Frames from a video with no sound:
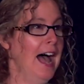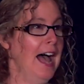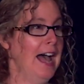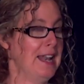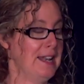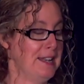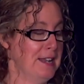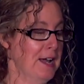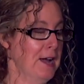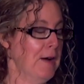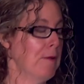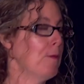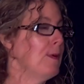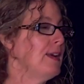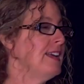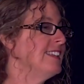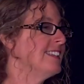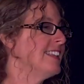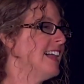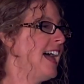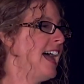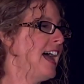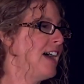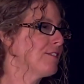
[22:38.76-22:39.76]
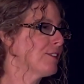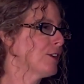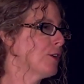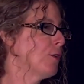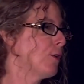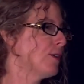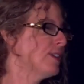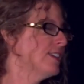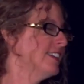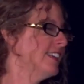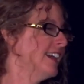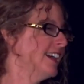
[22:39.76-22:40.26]
and we laughed,
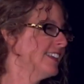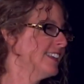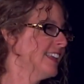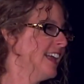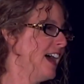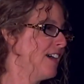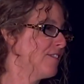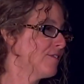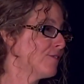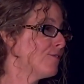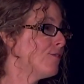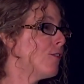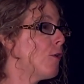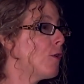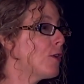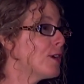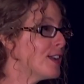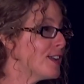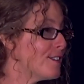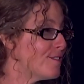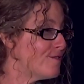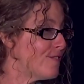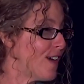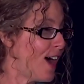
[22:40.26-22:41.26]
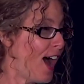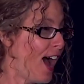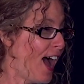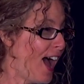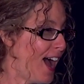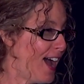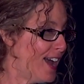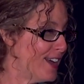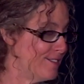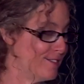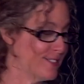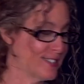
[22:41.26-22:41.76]
Courtney
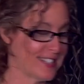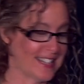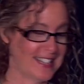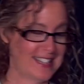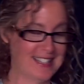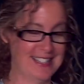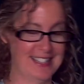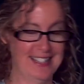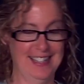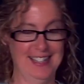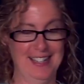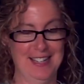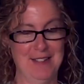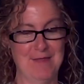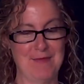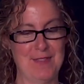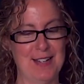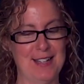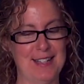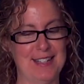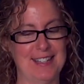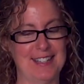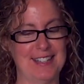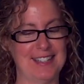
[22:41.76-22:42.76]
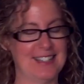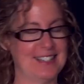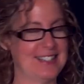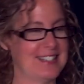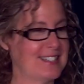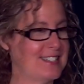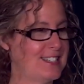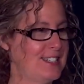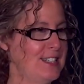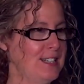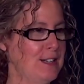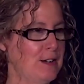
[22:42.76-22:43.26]
laughed but
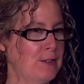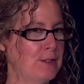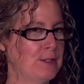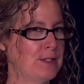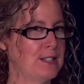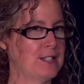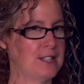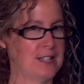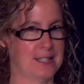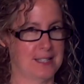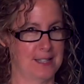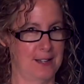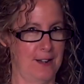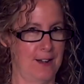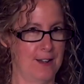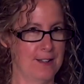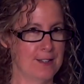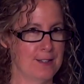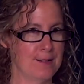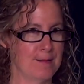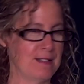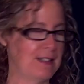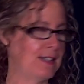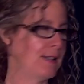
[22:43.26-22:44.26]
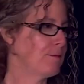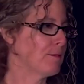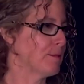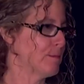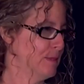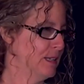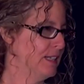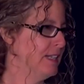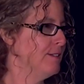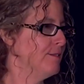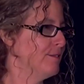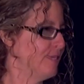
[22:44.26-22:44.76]
she only she saw them and they were
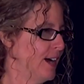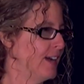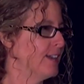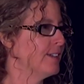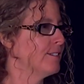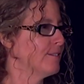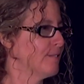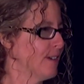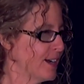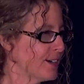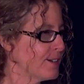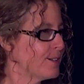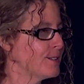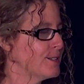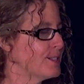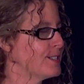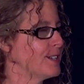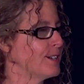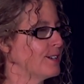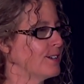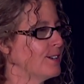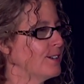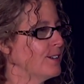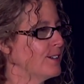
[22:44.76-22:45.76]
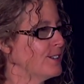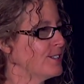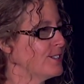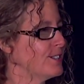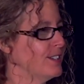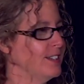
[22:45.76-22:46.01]
mini vinyl records to her.